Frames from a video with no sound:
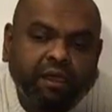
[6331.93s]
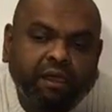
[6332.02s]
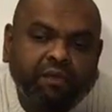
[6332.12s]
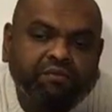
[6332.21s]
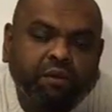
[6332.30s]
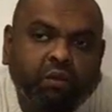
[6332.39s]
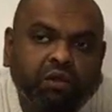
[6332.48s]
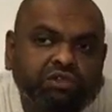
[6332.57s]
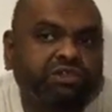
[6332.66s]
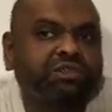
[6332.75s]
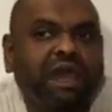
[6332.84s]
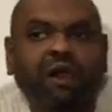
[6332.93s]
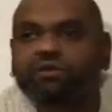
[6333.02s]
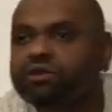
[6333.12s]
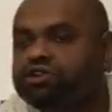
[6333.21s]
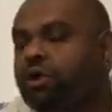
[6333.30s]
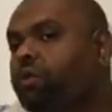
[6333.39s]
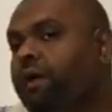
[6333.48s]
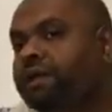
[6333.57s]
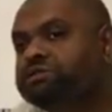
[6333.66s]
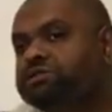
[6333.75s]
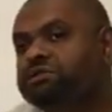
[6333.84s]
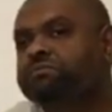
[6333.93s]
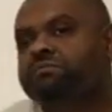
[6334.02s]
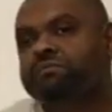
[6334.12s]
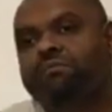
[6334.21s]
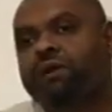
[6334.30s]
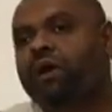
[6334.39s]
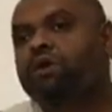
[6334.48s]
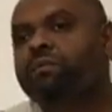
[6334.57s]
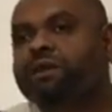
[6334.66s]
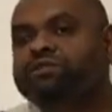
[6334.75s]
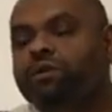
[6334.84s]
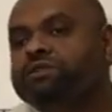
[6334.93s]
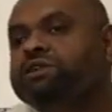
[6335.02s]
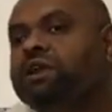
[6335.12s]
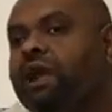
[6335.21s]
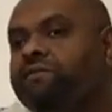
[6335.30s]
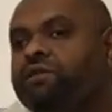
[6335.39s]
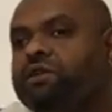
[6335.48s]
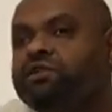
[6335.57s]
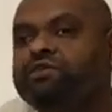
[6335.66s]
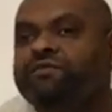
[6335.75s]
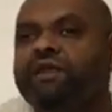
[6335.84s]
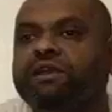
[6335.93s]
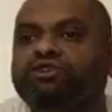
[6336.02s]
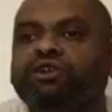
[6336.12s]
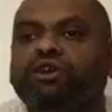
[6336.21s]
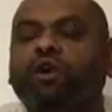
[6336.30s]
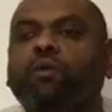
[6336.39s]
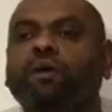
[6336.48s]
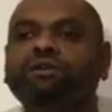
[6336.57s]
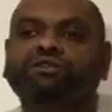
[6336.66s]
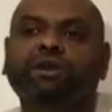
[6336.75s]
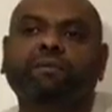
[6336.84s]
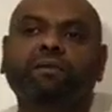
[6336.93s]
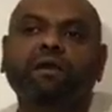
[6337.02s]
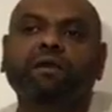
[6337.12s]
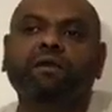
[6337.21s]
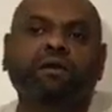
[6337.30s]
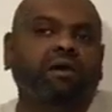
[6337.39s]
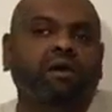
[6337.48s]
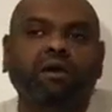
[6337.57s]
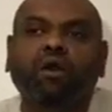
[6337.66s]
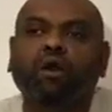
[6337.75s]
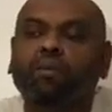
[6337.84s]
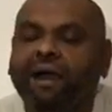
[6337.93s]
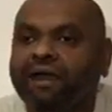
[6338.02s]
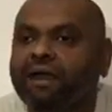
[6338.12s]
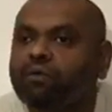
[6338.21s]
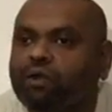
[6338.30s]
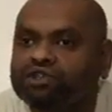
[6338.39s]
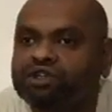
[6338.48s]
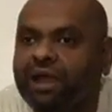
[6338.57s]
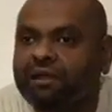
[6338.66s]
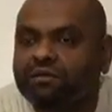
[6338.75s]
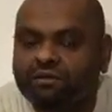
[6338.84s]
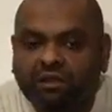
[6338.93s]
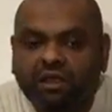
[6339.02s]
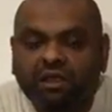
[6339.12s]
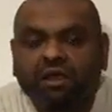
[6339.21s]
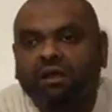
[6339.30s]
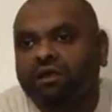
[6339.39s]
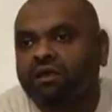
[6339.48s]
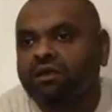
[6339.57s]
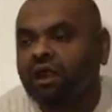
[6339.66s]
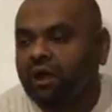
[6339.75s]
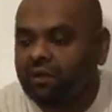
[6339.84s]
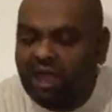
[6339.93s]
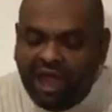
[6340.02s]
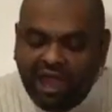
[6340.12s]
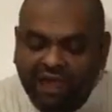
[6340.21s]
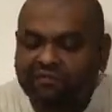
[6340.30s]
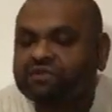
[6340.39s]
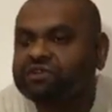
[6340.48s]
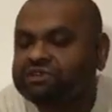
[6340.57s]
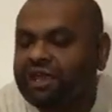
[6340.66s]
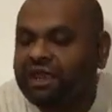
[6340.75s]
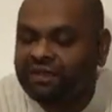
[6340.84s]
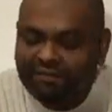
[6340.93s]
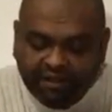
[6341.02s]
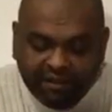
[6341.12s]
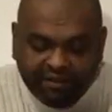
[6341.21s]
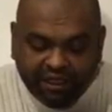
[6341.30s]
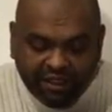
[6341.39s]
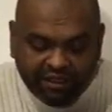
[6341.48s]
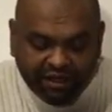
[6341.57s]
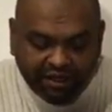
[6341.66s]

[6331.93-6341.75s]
if you want to see how the show ends, by all means, once the live video is finished, you can always go back and watch it. And I have to say that